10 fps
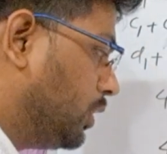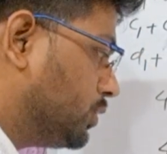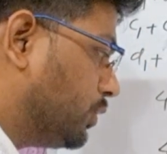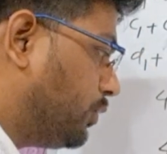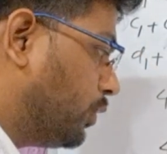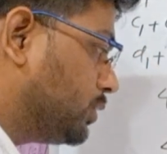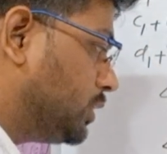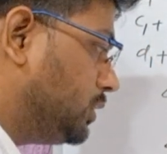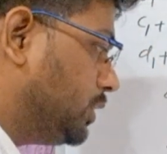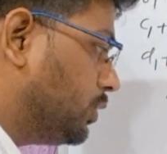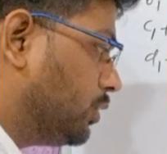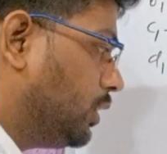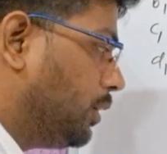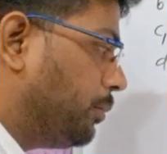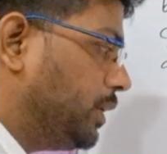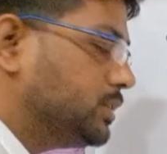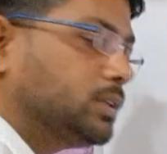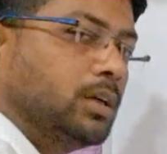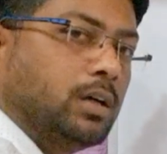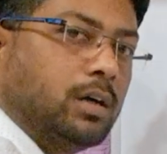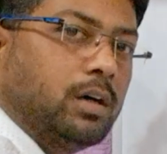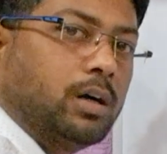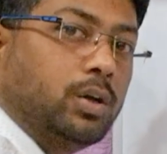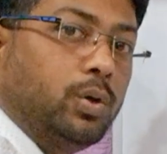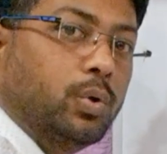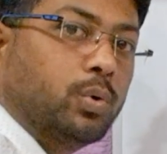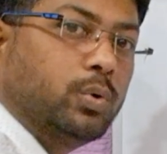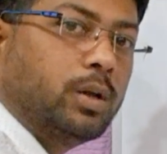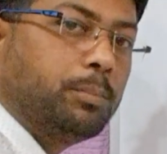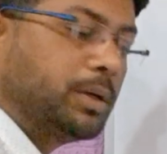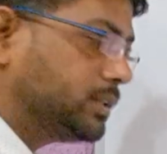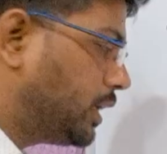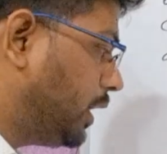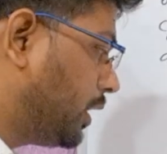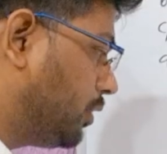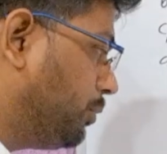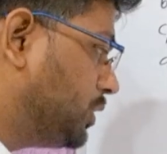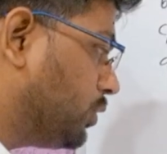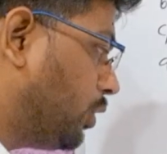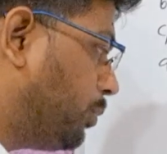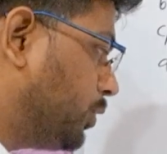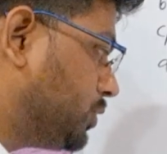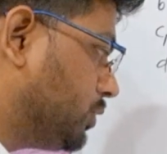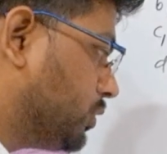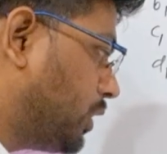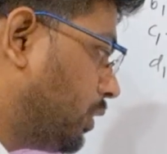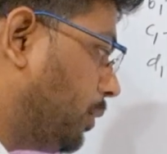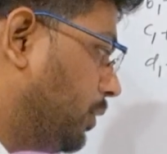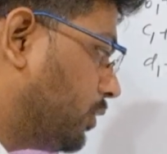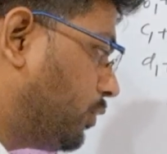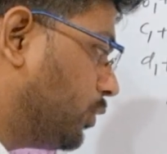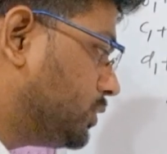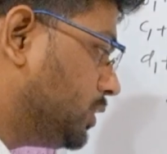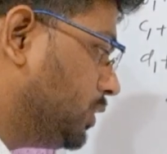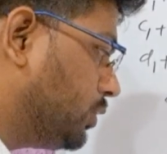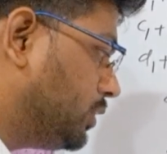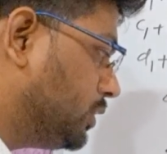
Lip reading: So 4c0 means no numbers are negative, means all positive. So that will be what? 4c0.